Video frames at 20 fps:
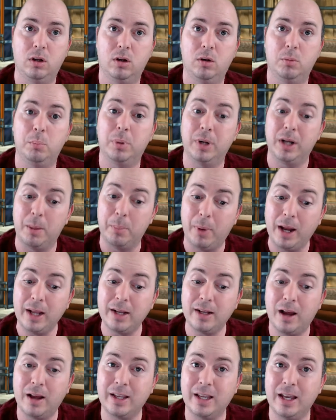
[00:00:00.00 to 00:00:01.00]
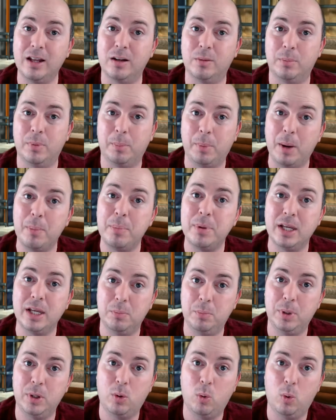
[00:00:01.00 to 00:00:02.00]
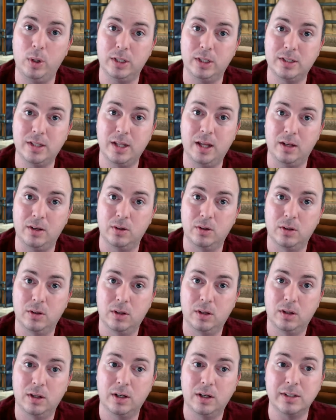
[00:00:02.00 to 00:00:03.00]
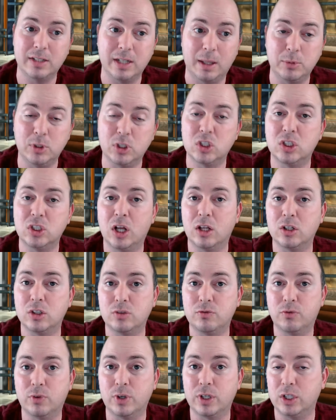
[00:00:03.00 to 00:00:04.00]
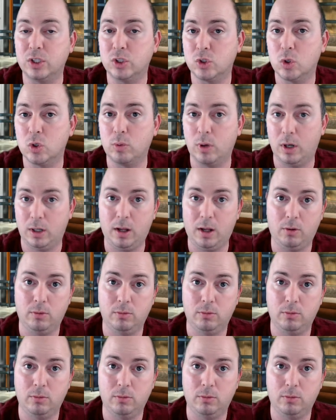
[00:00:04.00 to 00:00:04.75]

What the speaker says: But I might not get them. I might be getting Bitcoin instead. Because I'm just not freaking sure right now.